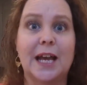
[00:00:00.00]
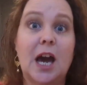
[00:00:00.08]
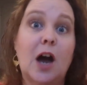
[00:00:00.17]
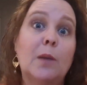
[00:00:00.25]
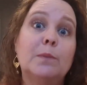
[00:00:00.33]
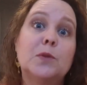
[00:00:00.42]

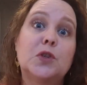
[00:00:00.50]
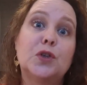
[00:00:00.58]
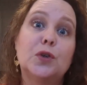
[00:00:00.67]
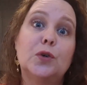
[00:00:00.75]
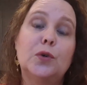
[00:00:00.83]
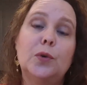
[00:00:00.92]
come
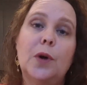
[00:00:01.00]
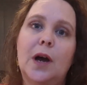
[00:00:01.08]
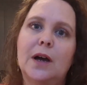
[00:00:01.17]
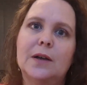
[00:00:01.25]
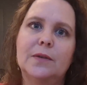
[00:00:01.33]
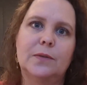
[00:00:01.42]
to
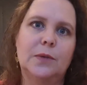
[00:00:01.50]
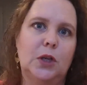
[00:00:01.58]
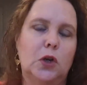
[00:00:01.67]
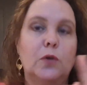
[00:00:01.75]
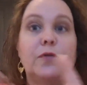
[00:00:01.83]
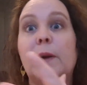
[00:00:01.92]

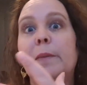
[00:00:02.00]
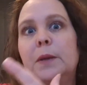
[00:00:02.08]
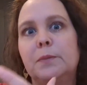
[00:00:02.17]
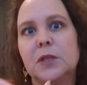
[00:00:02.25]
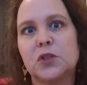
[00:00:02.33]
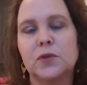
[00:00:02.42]

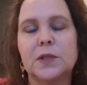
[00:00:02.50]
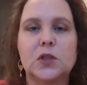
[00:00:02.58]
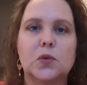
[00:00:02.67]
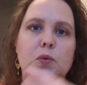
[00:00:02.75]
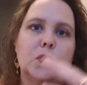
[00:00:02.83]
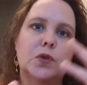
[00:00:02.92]
feminine mystery
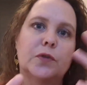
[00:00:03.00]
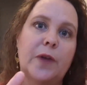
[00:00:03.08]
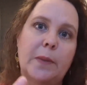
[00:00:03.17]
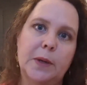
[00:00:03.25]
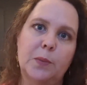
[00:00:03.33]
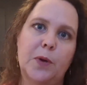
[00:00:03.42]
schools or
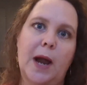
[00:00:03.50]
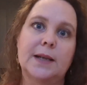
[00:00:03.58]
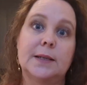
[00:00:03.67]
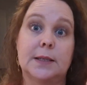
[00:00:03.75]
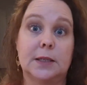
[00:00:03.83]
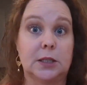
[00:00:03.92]
feminine
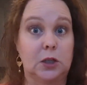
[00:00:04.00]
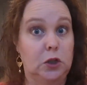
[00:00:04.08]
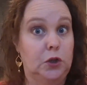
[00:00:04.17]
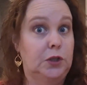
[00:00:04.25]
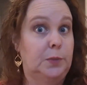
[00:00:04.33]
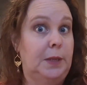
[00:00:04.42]
practices to
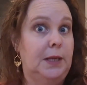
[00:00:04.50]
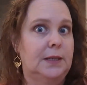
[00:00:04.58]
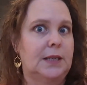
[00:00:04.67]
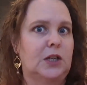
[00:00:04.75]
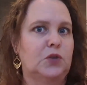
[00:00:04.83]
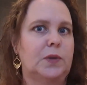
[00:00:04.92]
learn to be in
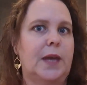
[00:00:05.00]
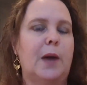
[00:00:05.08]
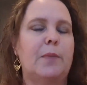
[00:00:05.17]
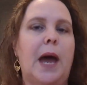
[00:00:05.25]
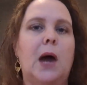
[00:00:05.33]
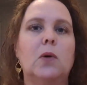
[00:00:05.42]
touch with that
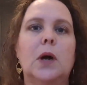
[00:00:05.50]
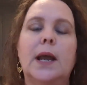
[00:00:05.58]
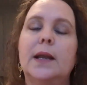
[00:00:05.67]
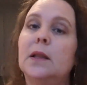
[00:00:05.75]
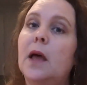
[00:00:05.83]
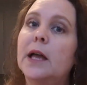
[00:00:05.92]
power. And
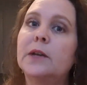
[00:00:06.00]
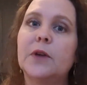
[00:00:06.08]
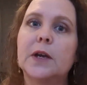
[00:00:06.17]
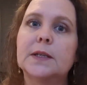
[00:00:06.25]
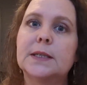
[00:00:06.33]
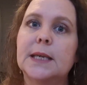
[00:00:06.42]
a lot of
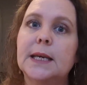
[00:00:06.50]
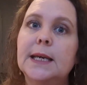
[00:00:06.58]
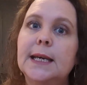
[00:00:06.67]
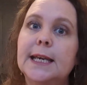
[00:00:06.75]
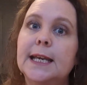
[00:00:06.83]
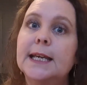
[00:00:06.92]
us
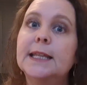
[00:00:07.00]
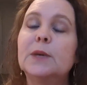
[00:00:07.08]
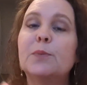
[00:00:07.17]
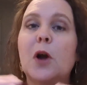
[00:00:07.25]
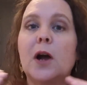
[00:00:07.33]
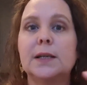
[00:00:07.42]
in the
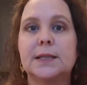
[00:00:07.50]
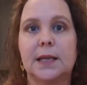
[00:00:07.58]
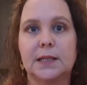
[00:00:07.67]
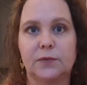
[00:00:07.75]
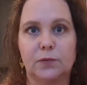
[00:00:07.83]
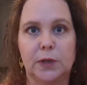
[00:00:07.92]

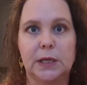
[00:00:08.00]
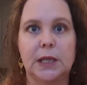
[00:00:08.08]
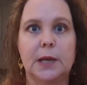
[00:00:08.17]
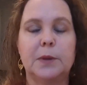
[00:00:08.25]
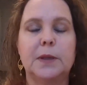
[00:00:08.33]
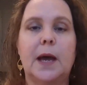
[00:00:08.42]
process of
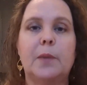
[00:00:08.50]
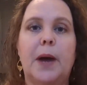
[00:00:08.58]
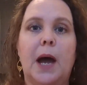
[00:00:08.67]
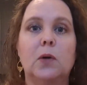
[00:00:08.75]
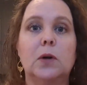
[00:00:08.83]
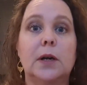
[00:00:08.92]
reclaiming that
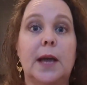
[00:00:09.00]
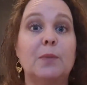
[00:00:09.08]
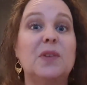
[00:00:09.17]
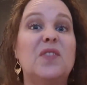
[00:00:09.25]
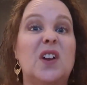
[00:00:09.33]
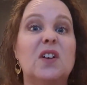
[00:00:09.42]
power can
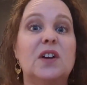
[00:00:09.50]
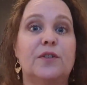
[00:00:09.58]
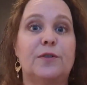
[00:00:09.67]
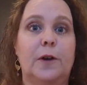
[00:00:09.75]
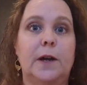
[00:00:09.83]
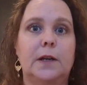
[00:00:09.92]
be very
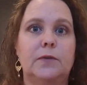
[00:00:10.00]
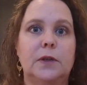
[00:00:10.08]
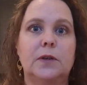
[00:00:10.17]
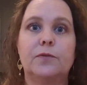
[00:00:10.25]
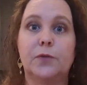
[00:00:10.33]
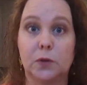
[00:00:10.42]
afraid of
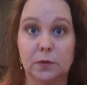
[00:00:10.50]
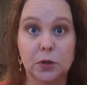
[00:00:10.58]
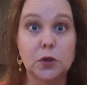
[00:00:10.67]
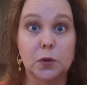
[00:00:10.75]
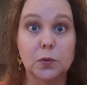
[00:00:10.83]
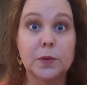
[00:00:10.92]
it for
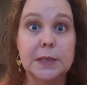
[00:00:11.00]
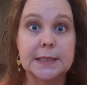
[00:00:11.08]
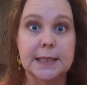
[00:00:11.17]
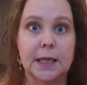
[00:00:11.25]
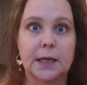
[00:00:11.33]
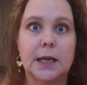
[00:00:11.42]
good
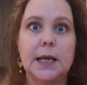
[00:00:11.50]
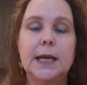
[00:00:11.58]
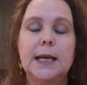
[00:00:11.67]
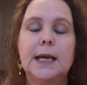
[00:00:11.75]
reason.